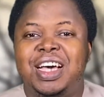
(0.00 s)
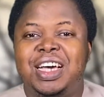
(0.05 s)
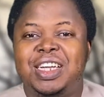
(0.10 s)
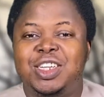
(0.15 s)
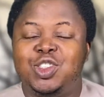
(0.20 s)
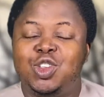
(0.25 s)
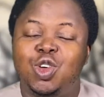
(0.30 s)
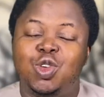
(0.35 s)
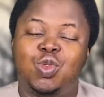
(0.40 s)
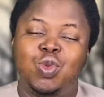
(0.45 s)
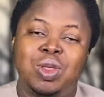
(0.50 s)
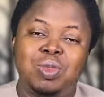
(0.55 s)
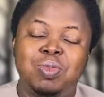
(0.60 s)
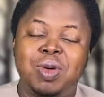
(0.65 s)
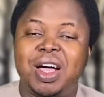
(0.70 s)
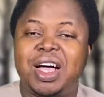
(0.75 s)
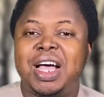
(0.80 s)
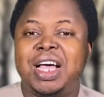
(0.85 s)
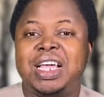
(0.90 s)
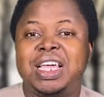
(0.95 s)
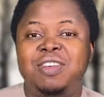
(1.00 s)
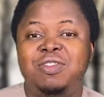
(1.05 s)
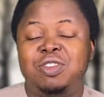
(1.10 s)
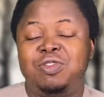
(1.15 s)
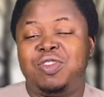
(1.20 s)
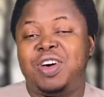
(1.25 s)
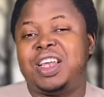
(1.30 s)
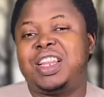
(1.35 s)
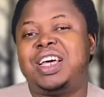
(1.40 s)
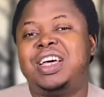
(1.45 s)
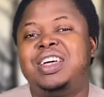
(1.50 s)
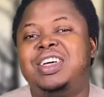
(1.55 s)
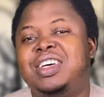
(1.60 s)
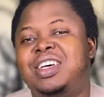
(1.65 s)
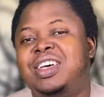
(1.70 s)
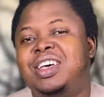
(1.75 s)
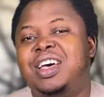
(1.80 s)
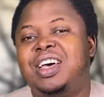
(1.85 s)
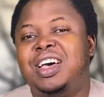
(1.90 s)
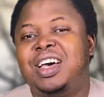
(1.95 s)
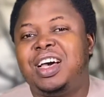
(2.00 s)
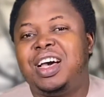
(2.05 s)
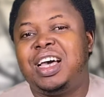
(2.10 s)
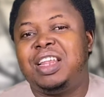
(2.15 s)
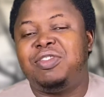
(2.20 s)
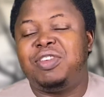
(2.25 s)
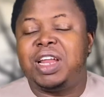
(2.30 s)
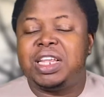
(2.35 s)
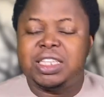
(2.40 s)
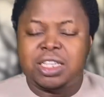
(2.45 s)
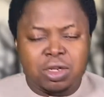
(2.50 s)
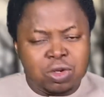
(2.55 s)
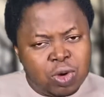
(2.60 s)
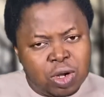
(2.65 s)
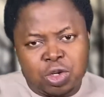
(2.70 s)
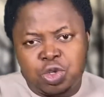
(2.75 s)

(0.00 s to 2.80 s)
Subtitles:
And the son went back and gave the father. And the father said,